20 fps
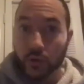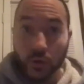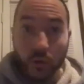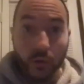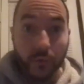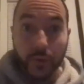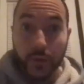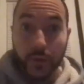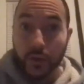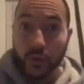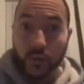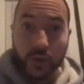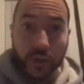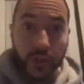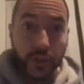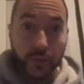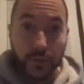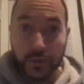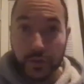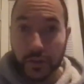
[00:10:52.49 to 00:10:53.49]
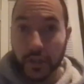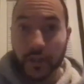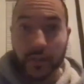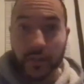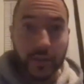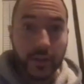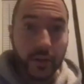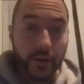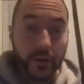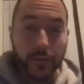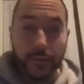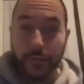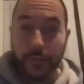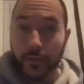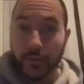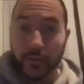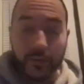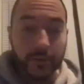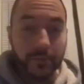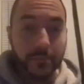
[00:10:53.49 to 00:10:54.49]
hopefully Coach Eagle stays there
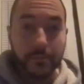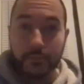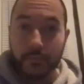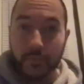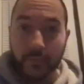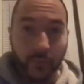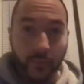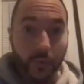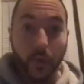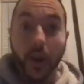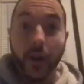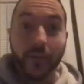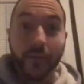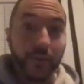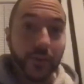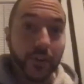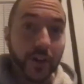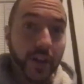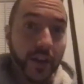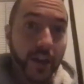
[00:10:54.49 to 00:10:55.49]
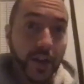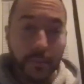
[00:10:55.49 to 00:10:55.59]
for forever.